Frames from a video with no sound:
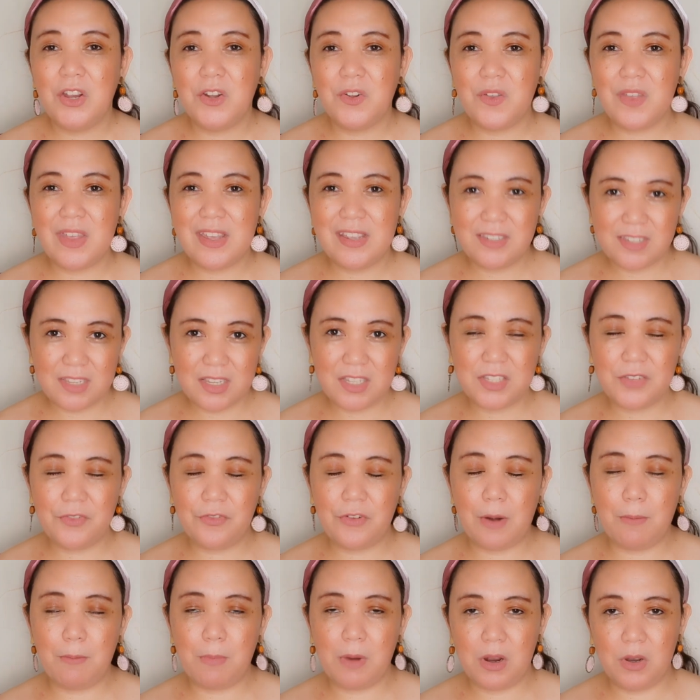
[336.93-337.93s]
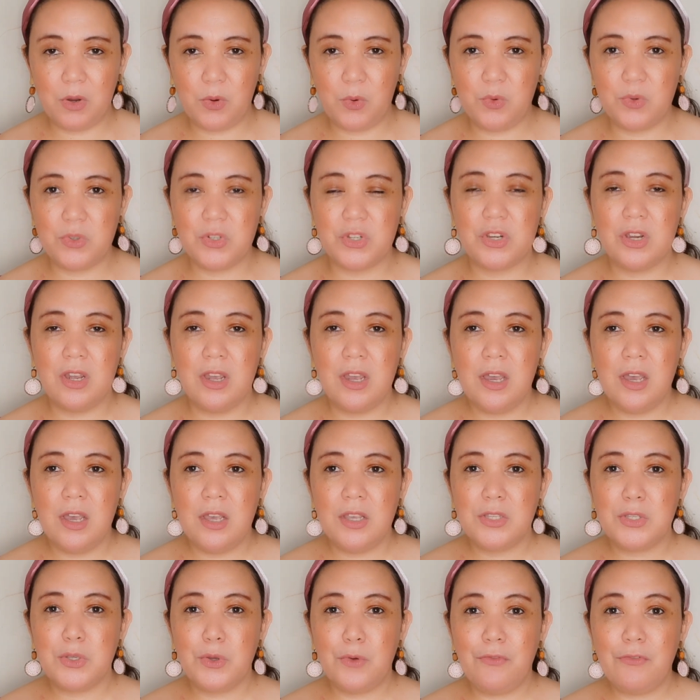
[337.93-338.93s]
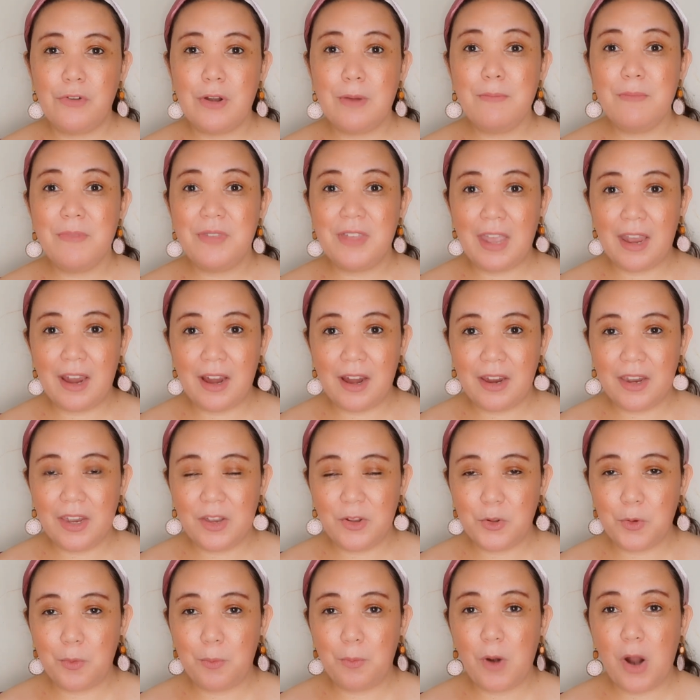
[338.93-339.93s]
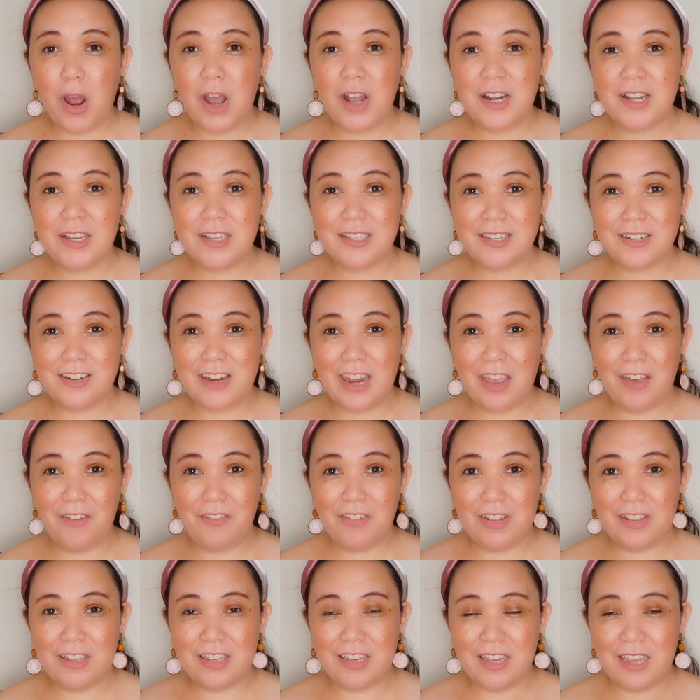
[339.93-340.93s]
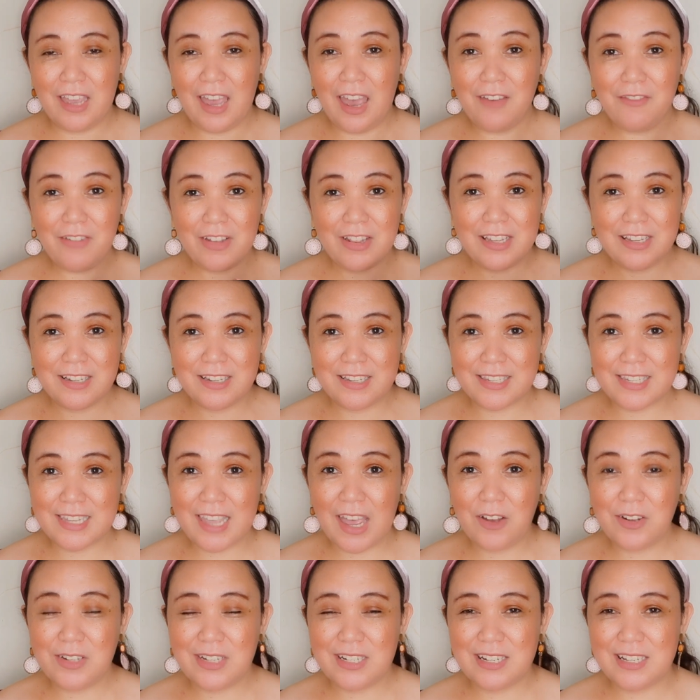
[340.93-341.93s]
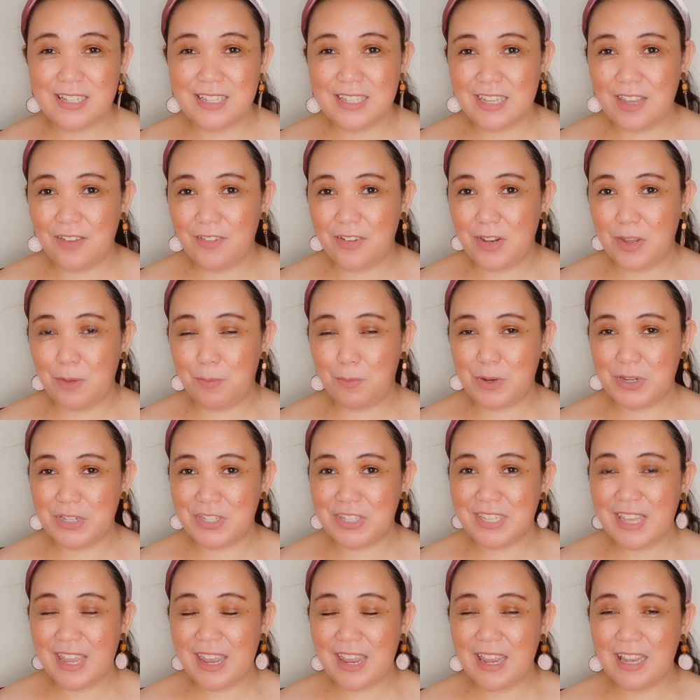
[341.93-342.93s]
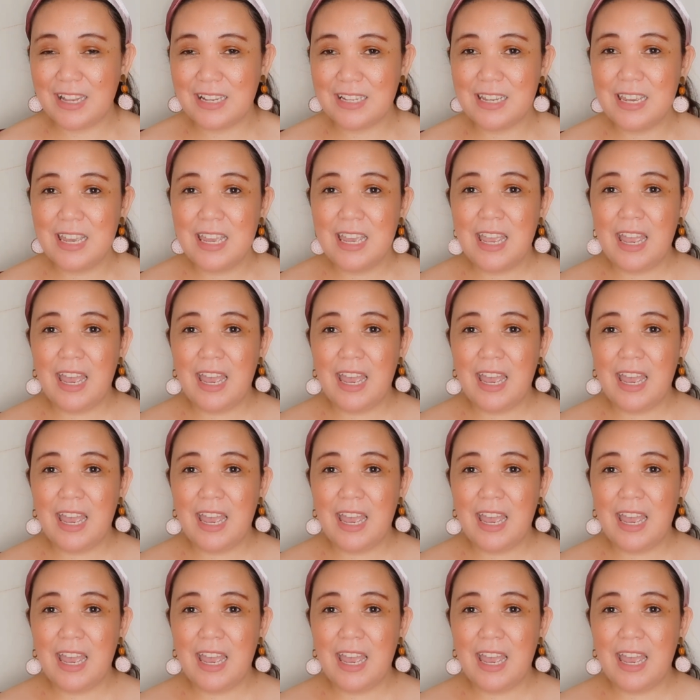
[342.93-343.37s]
This is from Coach. So from there, products are heavily discounted at 70%.